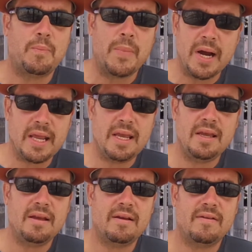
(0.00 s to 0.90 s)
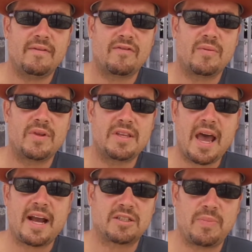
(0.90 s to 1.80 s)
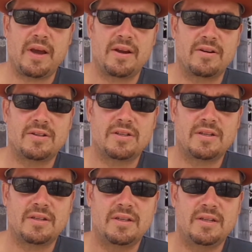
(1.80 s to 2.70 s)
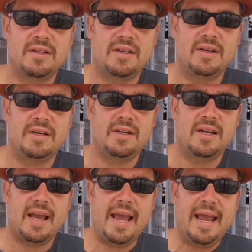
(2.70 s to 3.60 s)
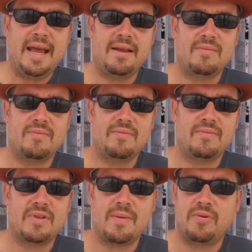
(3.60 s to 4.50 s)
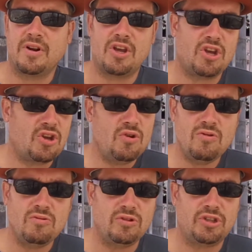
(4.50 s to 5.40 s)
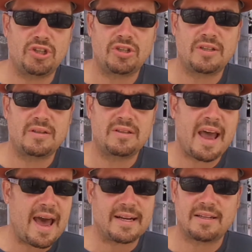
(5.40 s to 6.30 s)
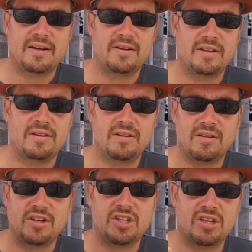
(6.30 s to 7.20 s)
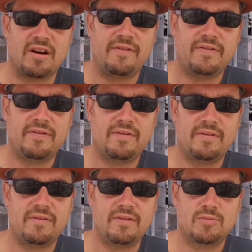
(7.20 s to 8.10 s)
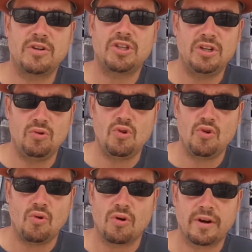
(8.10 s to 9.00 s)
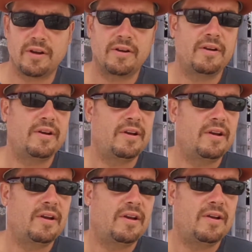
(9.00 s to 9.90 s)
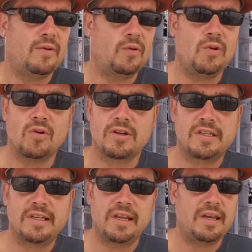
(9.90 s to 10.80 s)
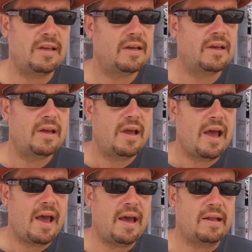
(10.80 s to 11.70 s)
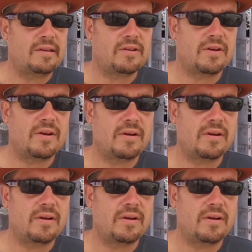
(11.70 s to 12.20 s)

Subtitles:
money from the taxpayers and they put a huge tax on this stuff, especially in New York City, and